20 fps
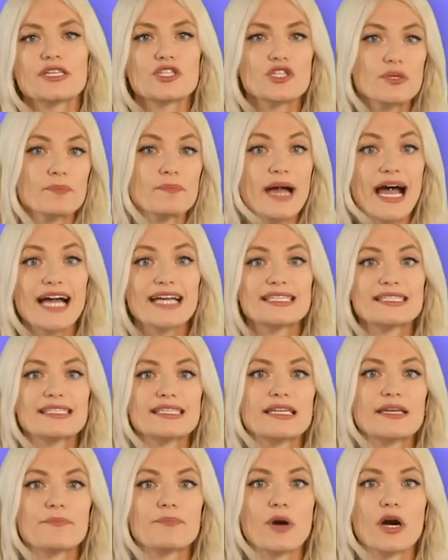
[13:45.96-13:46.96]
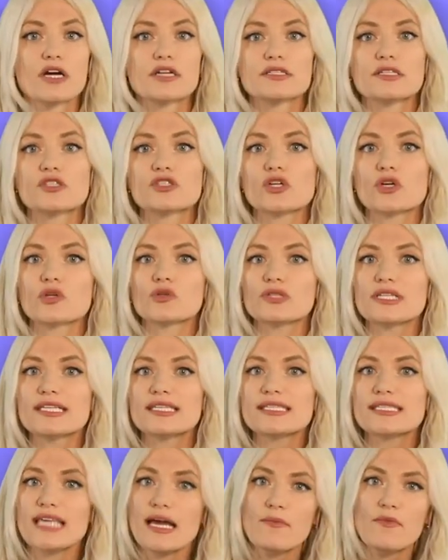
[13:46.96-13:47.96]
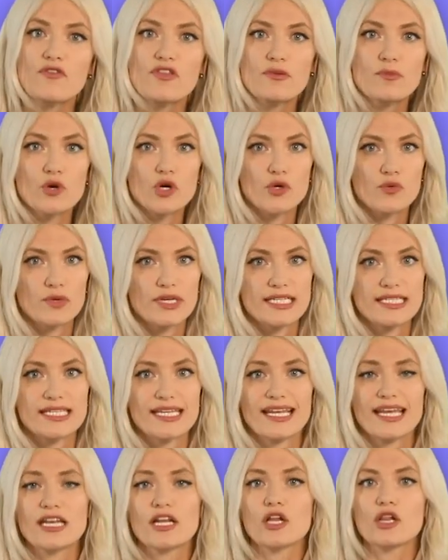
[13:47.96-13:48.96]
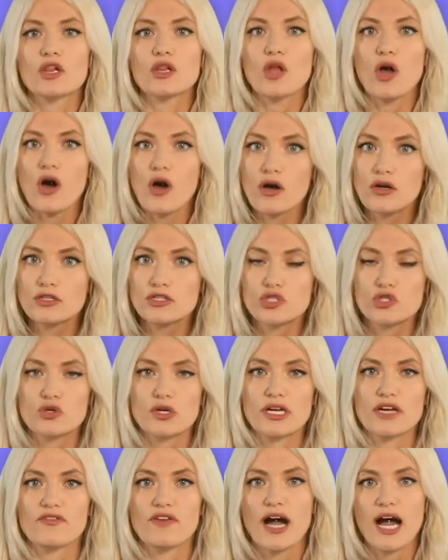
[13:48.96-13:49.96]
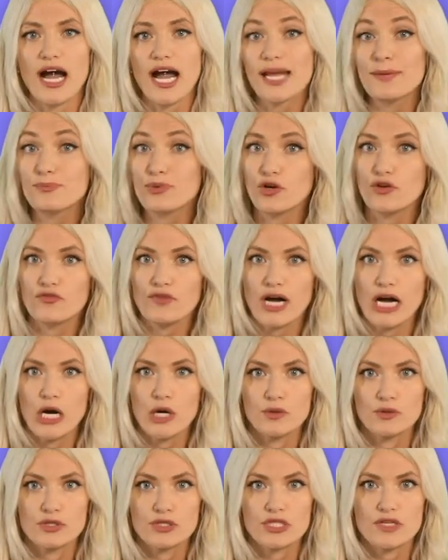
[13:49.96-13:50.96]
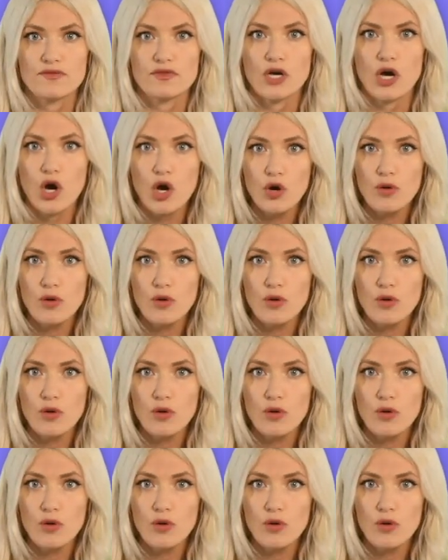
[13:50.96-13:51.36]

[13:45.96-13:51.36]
Mr. Pattinson and Parsons are only some of the more recent in a long string of high-profile owners of the